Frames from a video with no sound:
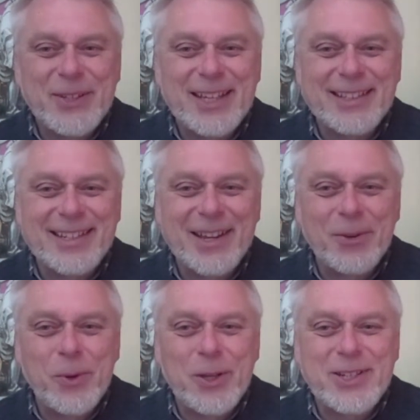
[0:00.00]
it
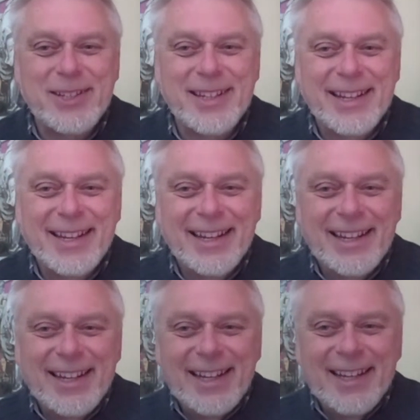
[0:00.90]
wasn't
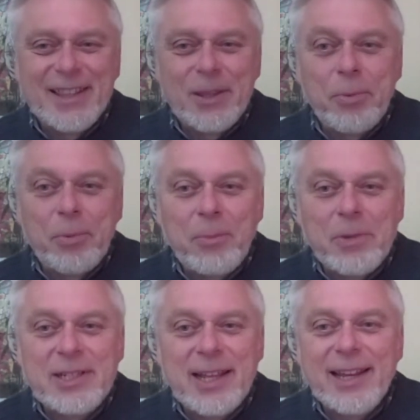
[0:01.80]
the
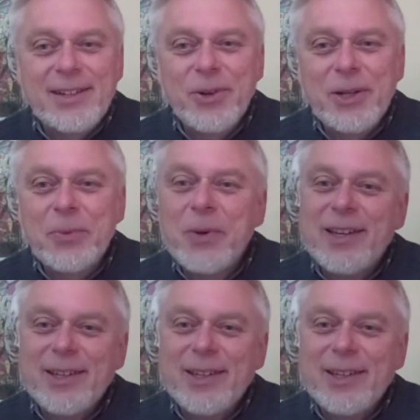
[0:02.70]
promised land right away.